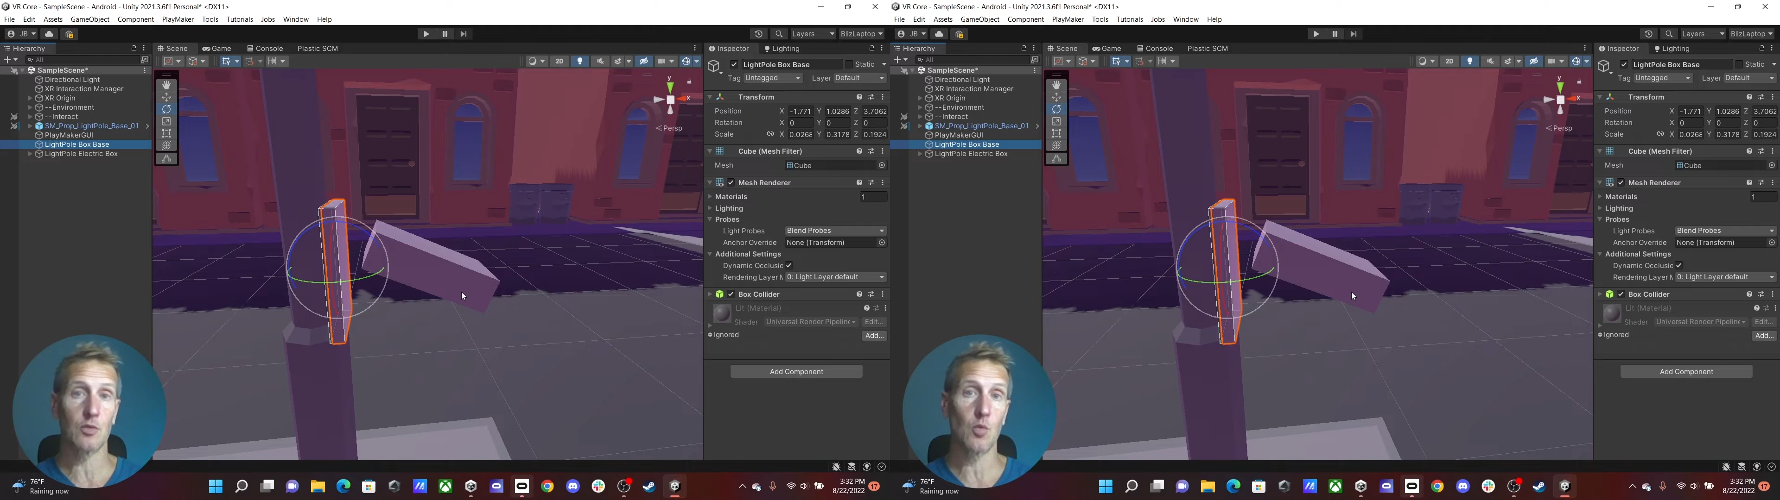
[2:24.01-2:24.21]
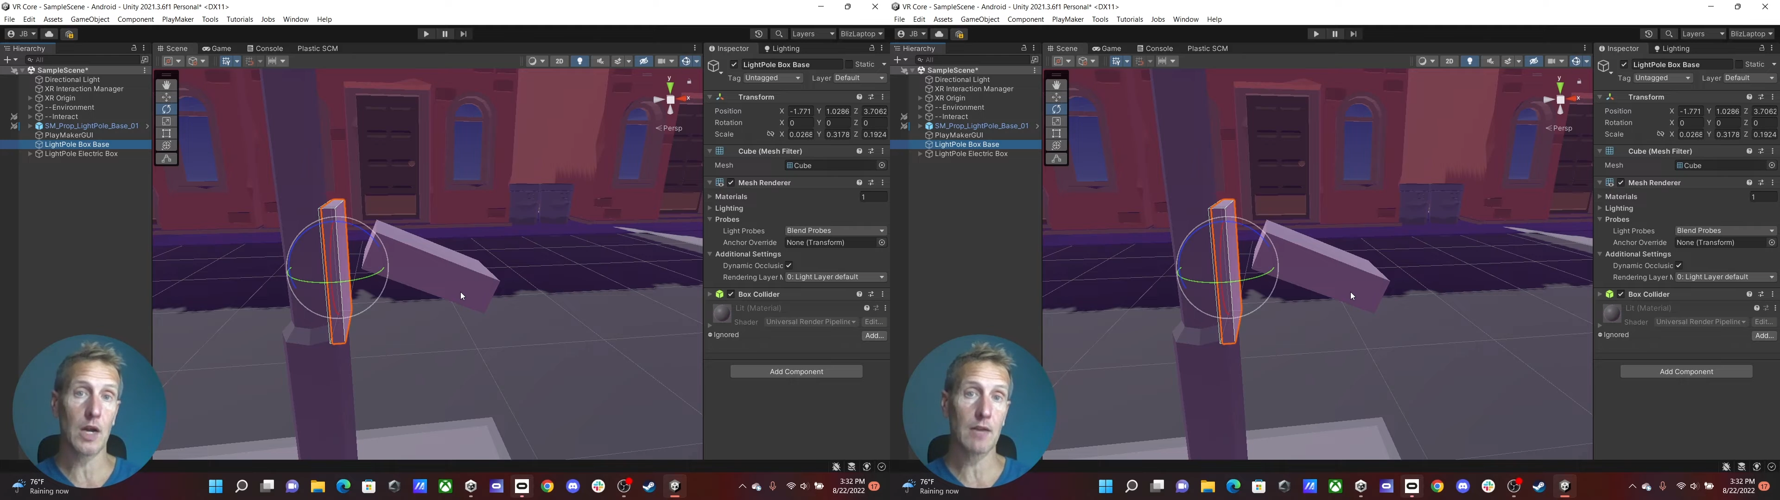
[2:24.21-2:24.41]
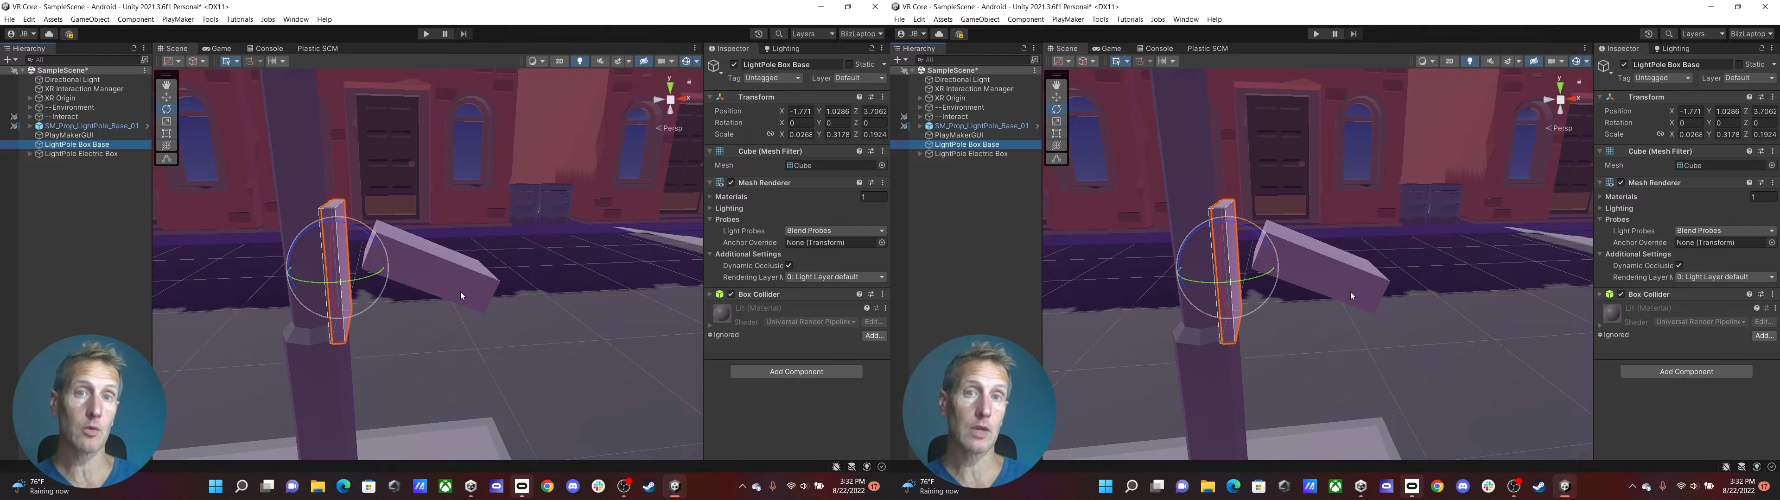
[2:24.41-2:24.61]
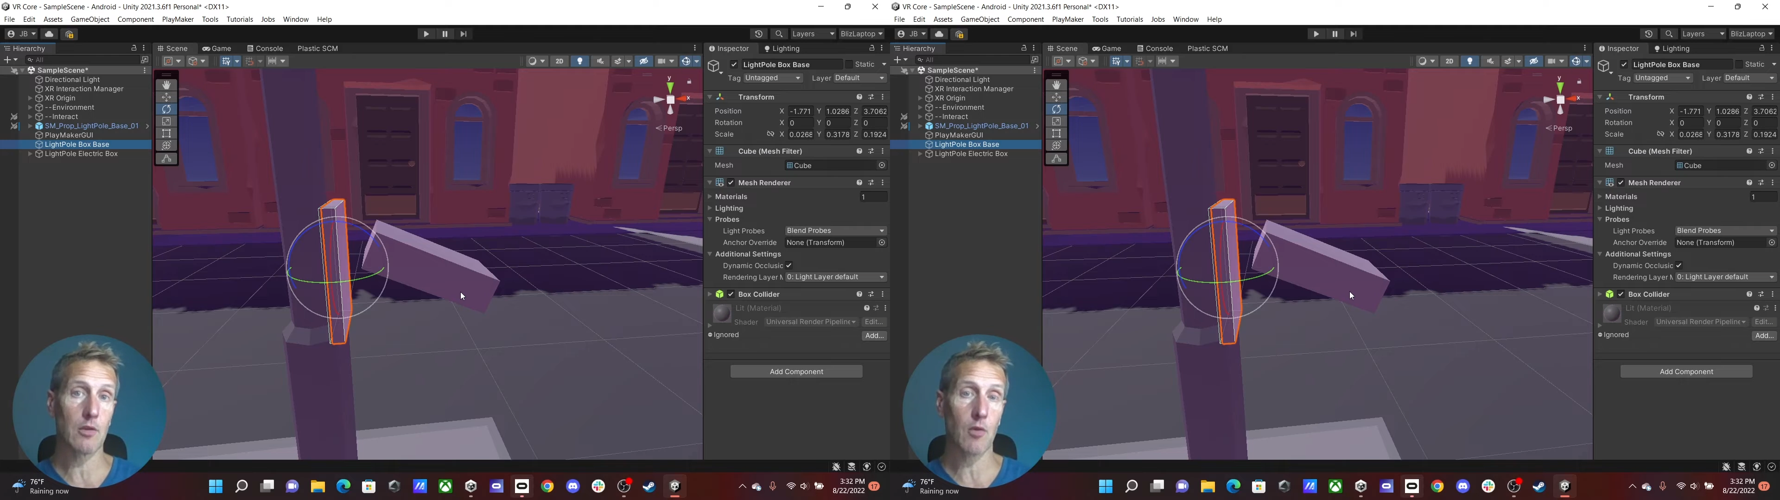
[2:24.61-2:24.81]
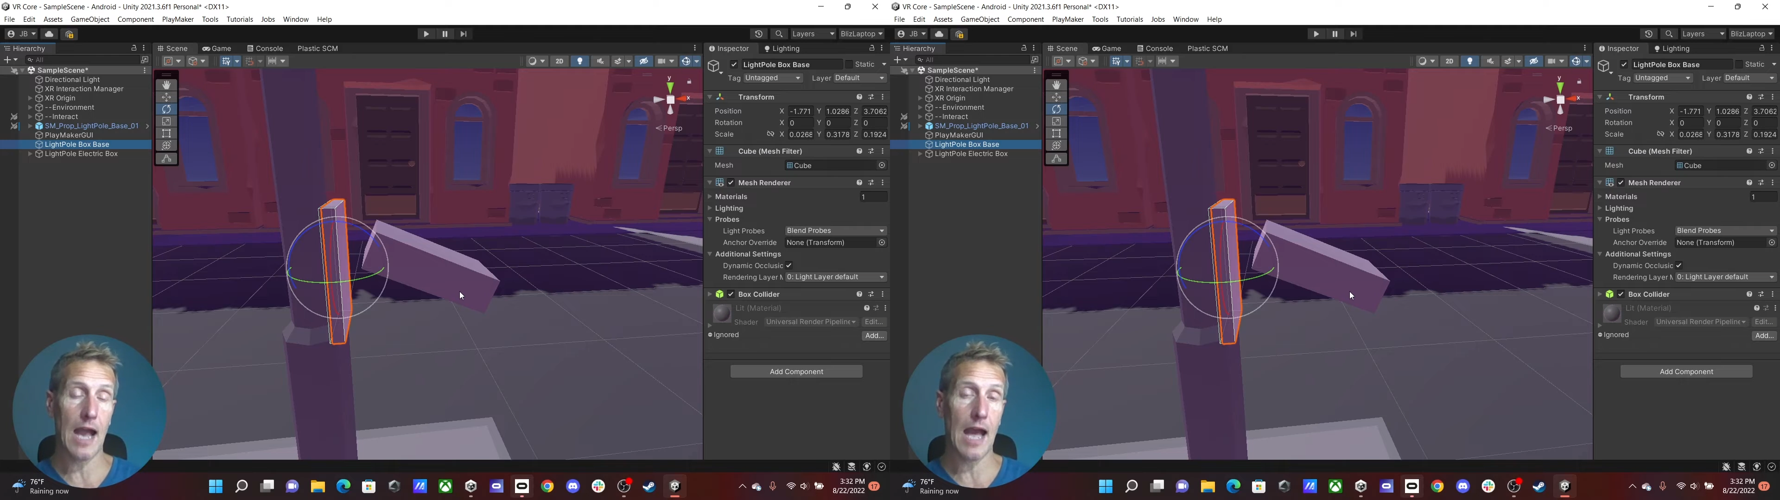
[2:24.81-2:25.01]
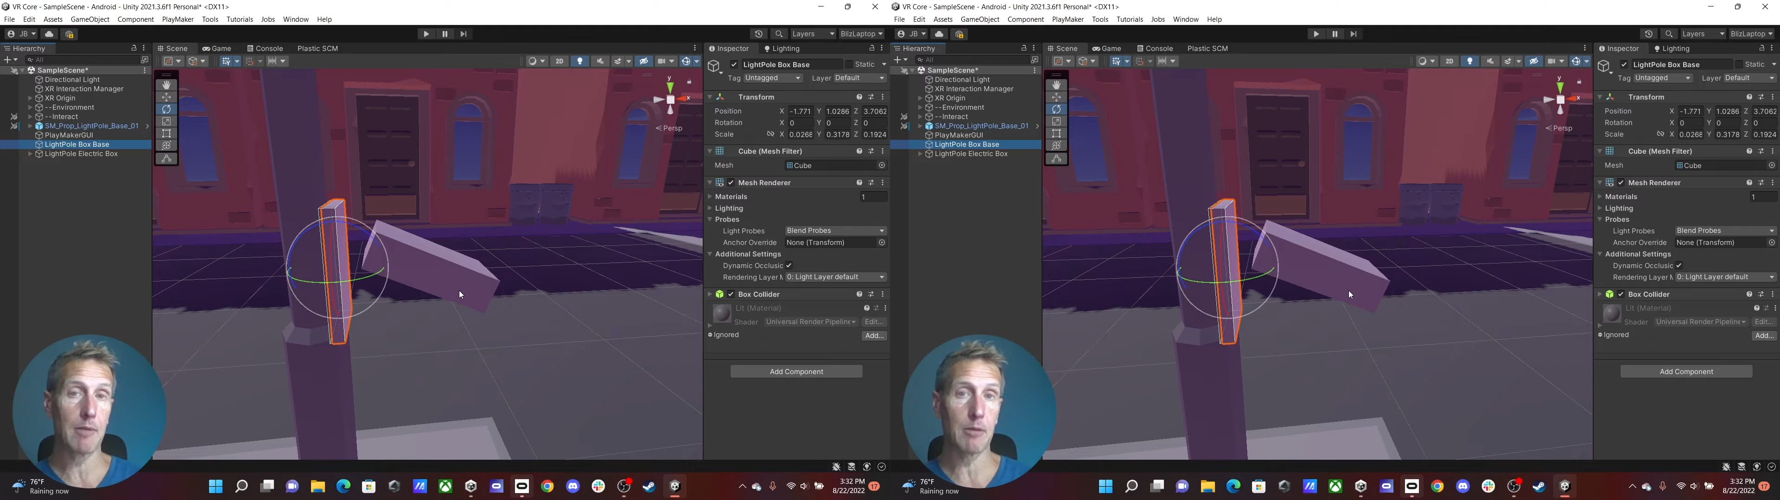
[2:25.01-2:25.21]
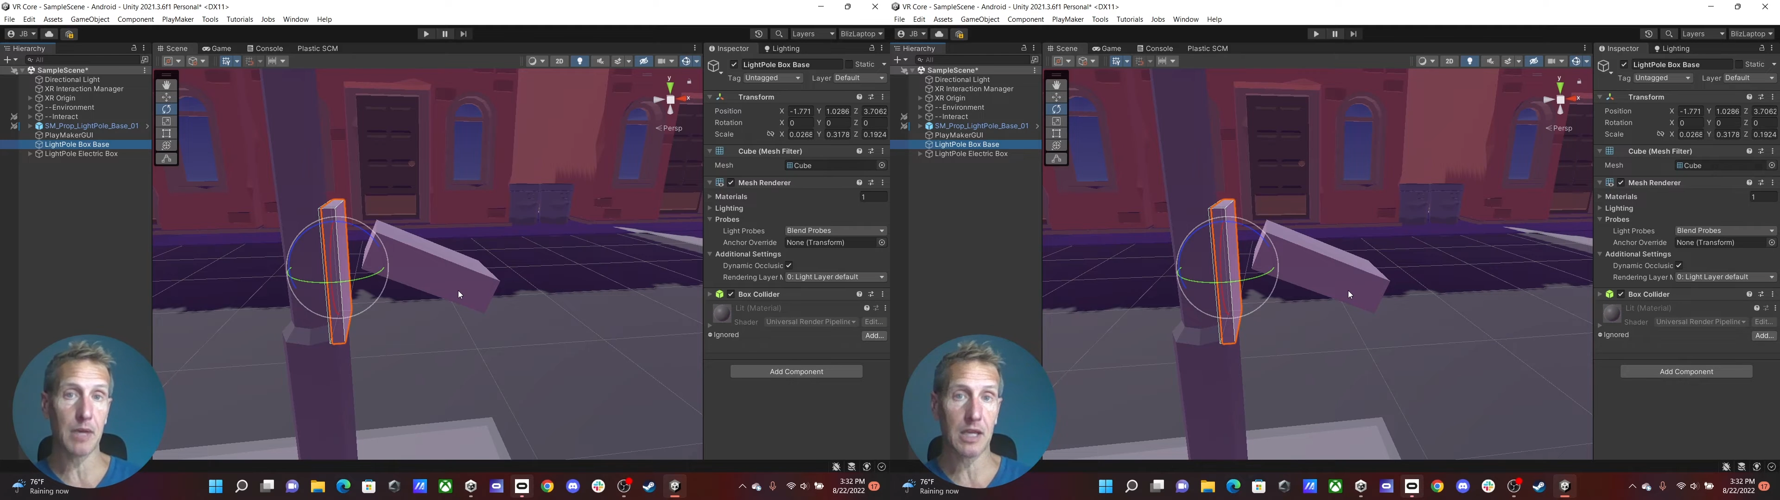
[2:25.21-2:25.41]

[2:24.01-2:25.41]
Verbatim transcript: to whatever we grab and